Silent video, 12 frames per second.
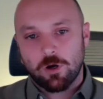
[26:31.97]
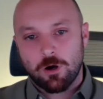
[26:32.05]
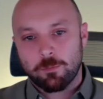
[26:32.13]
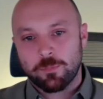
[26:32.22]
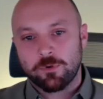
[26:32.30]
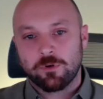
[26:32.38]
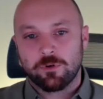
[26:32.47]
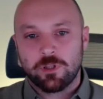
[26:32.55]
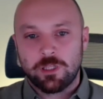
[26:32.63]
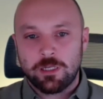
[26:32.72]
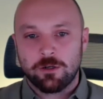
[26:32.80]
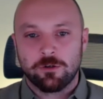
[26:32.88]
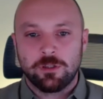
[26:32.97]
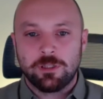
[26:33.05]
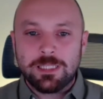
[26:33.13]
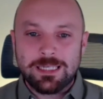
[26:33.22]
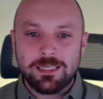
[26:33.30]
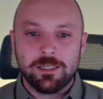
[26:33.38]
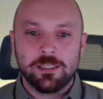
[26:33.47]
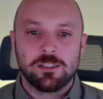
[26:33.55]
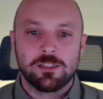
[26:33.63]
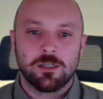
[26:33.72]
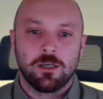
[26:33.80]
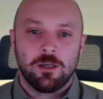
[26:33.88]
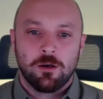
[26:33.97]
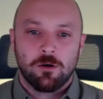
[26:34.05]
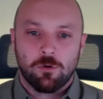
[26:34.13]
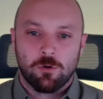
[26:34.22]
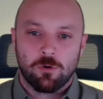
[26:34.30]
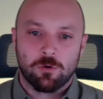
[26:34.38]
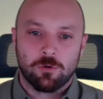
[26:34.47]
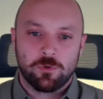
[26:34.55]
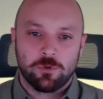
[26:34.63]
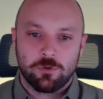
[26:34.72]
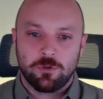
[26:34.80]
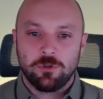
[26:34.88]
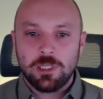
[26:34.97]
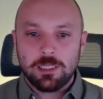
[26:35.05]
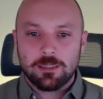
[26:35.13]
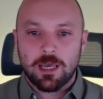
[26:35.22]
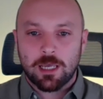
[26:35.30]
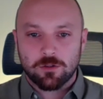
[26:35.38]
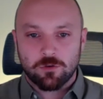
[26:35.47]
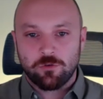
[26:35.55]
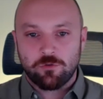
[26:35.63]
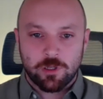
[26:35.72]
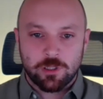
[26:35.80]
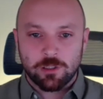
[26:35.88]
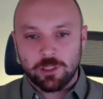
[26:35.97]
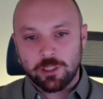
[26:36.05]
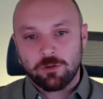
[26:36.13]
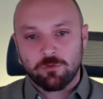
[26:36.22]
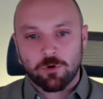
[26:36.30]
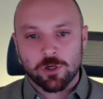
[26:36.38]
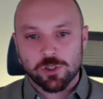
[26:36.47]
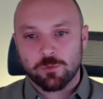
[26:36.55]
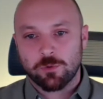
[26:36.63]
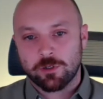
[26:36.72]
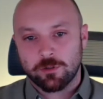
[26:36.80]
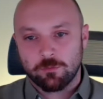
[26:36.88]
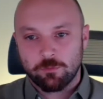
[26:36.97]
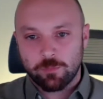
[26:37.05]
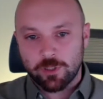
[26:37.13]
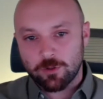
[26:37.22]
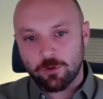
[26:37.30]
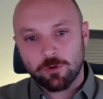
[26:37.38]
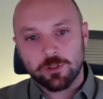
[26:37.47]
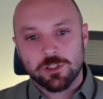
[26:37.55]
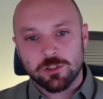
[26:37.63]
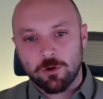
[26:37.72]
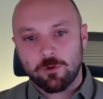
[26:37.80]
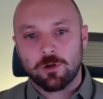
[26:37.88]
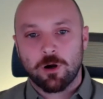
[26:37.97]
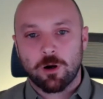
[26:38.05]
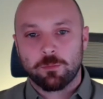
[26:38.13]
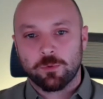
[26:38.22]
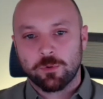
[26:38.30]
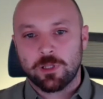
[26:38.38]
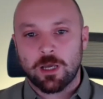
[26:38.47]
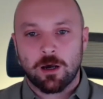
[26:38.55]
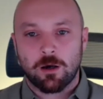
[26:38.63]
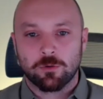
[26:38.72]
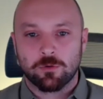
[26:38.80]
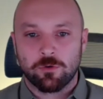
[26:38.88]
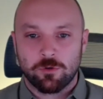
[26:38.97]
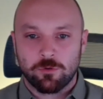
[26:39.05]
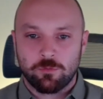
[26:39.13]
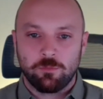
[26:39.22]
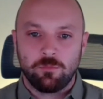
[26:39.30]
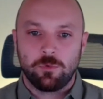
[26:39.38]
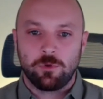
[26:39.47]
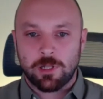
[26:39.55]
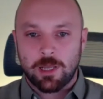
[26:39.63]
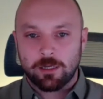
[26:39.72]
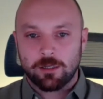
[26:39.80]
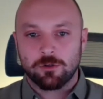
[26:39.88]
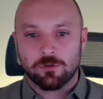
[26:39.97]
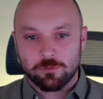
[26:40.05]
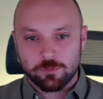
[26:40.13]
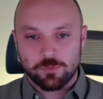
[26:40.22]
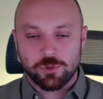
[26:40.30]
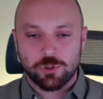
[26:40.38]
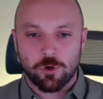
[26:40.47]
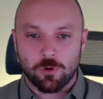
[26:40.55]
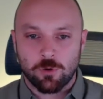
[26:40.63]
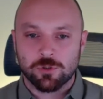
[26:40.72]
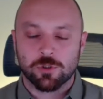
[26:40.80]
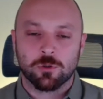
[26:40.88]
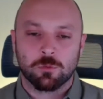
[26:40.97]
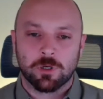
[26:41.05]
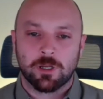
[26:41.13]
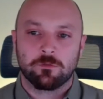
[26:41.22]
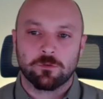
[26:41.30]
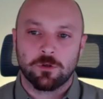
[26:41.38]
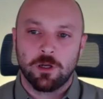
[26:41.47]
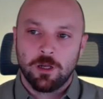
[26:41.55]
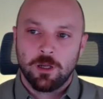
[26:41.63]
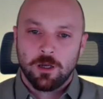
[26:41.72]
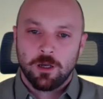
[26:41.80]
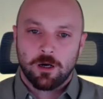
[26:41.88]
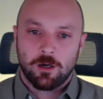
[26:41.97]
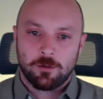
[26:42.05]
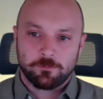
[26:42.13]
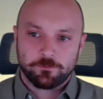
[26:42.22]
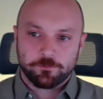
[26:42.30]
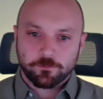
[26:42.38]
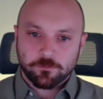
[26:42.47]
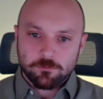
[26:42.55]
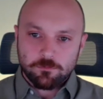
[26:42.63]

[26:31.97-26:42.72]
upper tier needs, or you need that adrenaline rush where Bitcoin is going up or down, or you, you like your shows or whatever. Um,